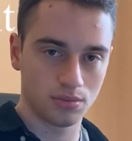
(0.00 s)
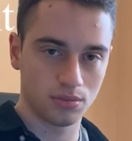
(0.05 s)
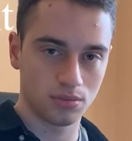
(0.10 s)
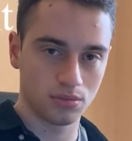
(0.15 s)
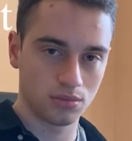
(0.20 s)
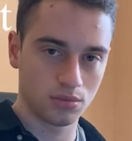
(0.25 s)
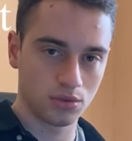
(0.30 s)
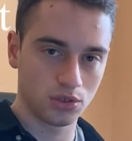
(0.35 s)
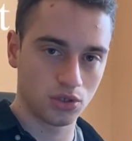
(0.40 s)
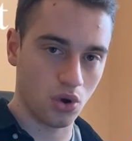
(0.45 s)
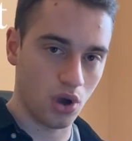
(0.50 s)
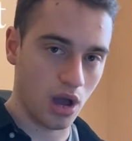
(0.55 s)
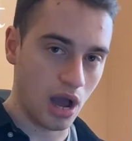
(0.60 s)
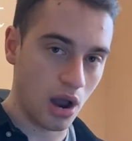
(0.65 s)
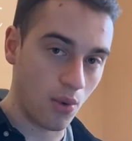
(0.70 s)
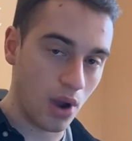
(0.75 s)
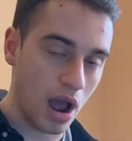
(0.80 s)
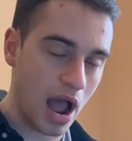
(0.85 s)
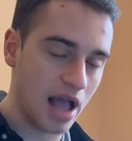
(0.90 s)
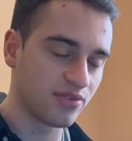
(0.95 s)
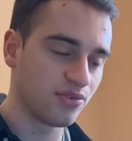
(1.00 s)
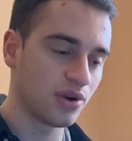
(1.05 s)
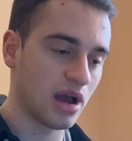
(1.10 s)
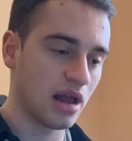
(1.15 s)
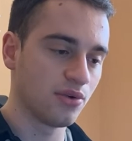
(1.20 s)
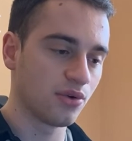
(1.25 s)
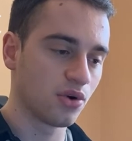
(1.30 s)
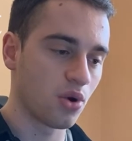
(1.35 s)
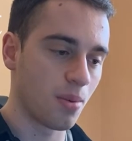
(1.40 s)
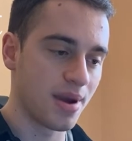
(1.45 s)
So I would highly
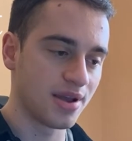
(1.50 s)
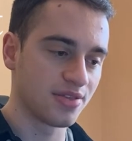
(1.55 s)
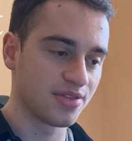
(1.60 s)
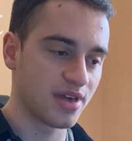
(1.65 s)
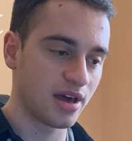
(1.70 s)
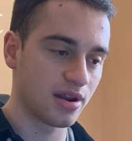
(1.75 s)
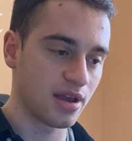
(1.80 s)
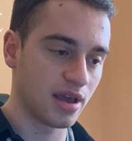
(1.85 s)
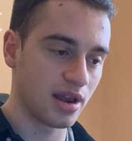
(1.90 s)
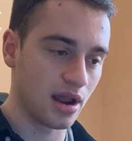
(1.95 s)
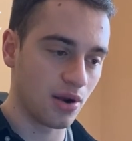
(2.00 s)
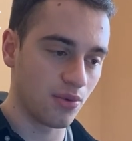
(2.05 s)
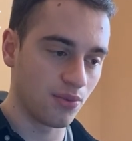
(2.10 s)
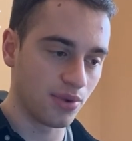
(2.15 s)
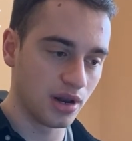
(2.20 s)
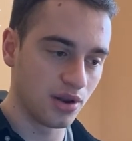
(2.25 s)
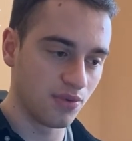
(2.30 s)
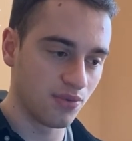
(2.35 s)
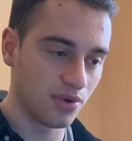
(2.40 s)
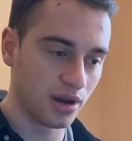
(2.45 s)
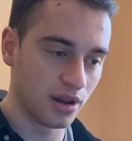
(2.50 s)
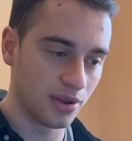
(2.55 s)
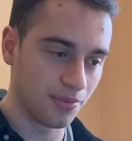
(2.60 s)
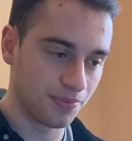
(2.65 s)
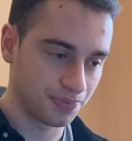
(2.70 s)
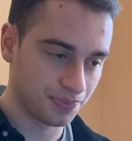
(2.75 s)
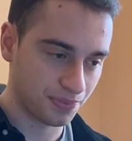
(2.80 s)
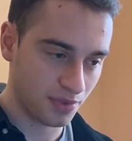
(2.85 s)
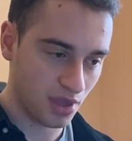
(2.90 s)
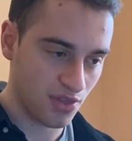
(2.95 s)
recommend that, and
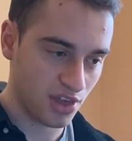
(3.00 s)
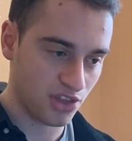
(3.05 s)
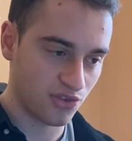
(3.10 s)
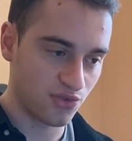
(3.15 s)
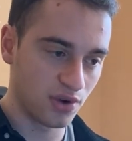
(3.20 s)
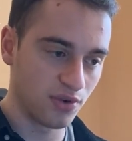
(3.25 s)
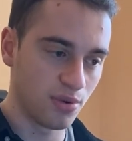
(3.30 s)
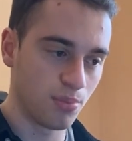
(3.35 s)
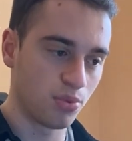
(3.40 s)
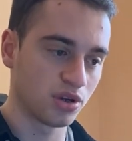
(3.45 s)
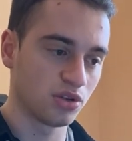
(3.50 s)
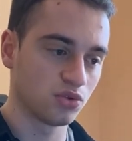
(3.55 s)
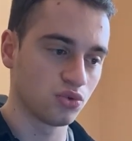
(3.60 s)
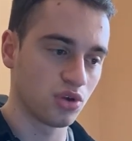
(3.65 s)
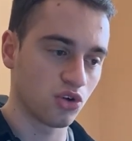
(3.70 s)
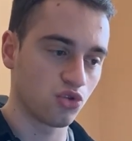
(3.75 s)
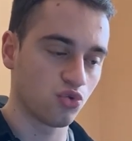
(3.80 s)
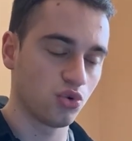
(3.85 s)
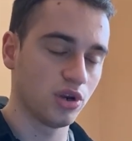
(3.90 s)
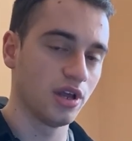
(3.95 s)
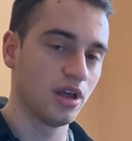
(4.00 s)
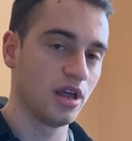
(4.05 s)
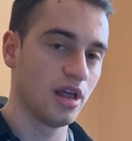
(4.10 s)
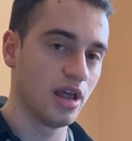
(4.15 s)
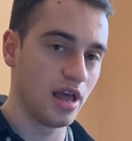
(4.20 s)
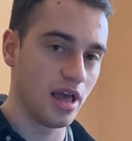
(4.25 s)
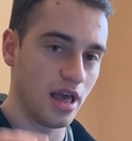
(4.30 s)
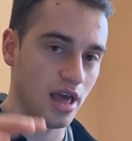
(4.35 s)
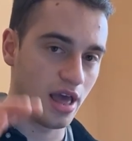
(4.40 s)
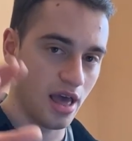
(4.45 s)
and that's really important to actually
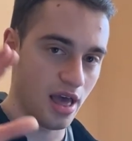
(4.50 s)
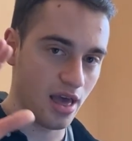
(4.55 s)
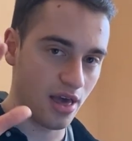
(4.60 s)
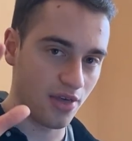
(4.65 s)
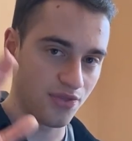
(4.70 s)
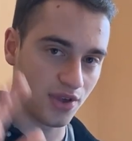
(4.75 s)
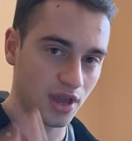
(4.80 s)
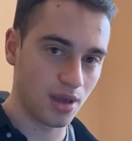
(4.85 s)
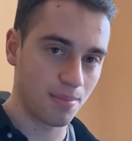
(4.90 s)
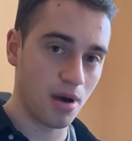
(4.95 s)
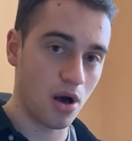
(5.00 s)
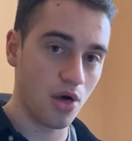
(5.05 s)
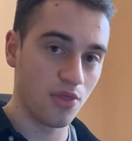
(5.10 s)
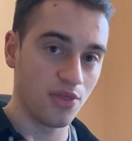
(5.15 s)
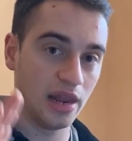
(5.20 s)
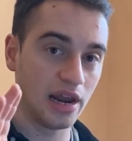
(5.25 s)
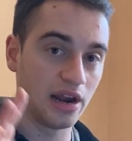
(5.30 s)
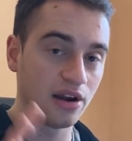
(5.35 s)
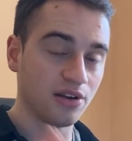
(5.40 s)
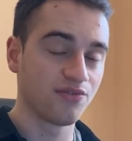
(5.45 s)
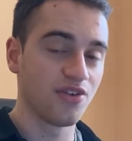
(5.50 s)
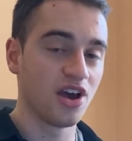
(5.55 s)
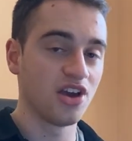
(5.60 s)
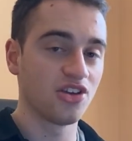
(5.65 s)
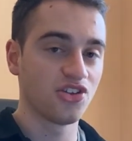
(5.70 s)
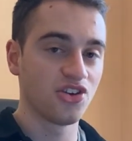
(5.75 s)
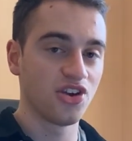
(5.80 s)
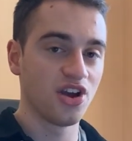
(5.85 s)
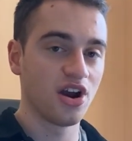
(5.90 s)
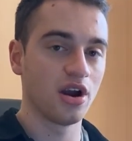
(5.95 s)
think about the learning phase
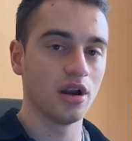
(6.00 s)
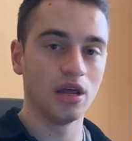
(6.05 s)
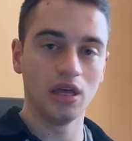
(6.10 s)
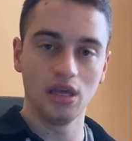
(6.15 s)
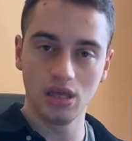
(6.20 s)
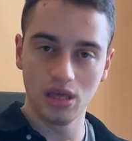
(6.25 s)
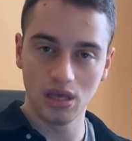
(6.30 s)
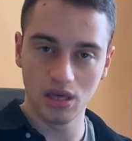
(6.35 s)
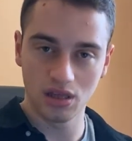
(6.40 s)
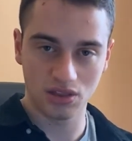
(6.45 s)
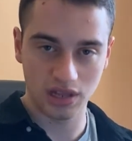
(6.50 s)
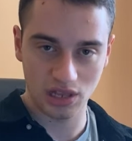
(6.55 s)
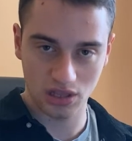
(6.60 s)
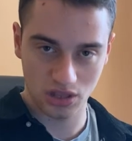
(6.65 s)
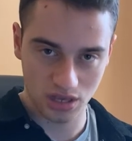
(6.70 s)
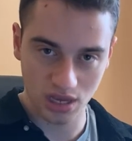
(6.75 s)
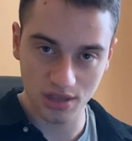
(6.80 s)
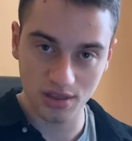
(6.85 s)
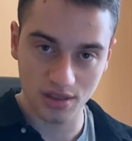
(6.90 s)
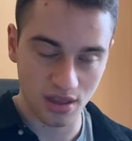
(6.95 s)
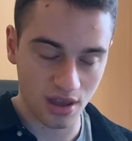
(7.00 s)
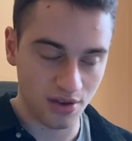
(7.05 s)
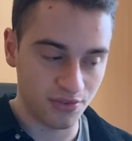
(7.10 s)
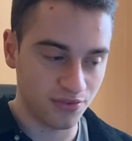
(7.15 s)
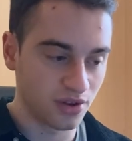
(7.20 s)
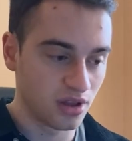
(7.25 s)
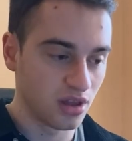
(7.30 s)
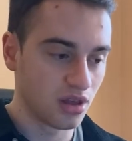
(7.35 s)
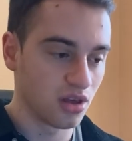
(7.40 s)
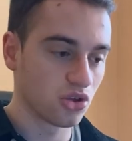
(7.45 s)
here. Is legit stuff,
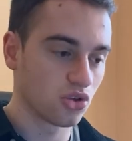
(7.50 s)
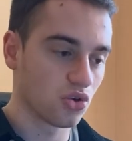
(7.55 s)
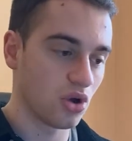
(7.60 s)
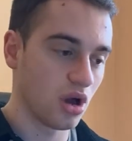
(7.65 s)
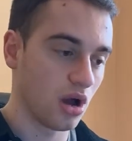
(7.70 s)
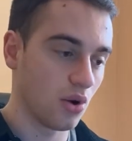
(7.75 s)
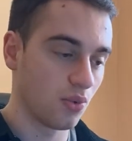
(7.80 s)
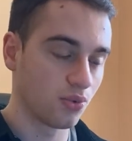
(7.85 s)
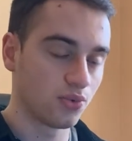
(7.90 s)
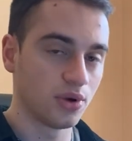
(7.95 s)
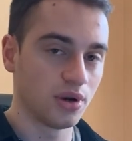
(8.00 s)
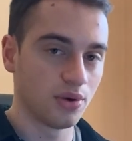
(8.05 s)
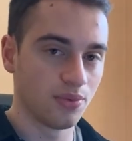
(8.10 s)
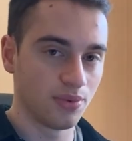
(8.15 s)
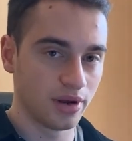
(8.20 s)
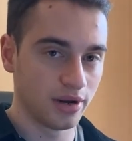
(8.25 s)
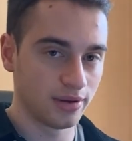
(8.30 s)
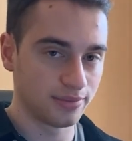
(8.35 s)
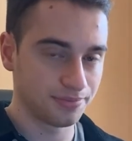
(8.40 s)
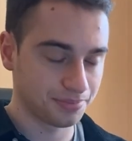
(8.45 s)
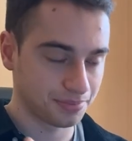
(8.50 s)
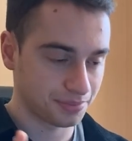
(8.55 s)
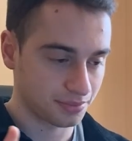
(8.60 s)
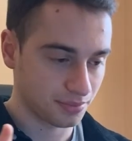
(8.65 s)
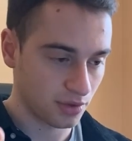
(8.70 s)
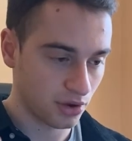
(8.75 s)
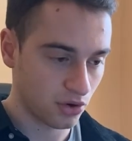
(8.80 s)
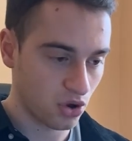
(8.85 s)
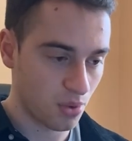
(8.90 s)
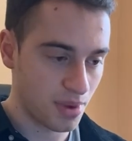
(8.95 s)
so I would really
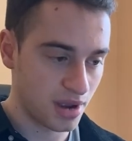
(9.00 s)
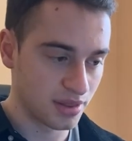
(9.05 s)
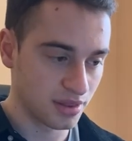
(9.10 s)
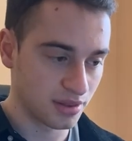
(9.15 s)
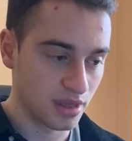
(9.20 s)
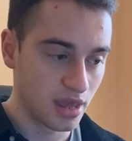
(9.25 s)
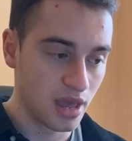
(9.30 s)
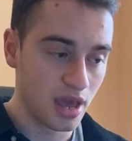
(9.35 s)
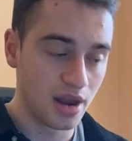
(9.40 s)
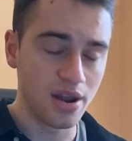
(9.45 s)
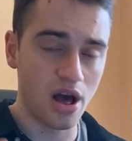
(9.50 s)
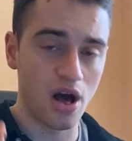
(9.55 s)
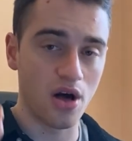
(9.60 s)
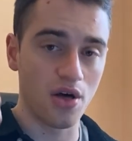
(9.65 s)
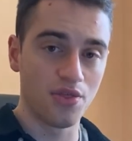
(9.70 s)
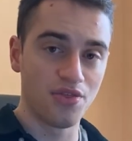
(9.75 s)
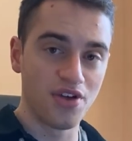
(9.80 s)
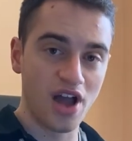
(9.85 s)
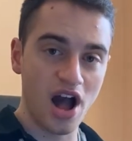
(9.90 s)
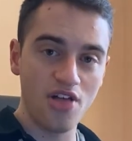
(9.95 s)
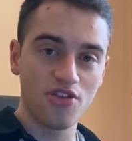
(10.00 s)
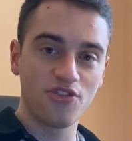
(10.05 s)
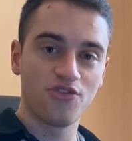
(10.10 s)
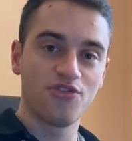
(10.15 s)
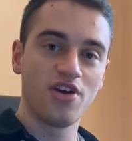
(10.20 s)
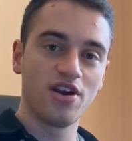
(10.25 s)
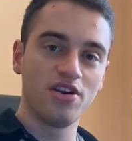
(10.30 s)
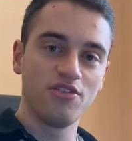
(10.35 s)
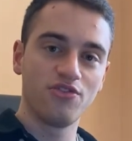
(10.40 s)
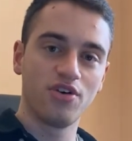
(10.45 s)
recommend. Now, the other
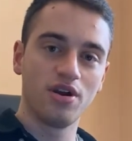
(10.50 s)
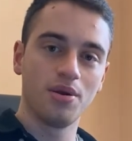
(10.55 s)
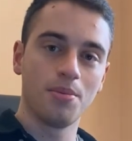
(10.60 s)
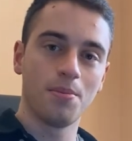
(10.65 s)
very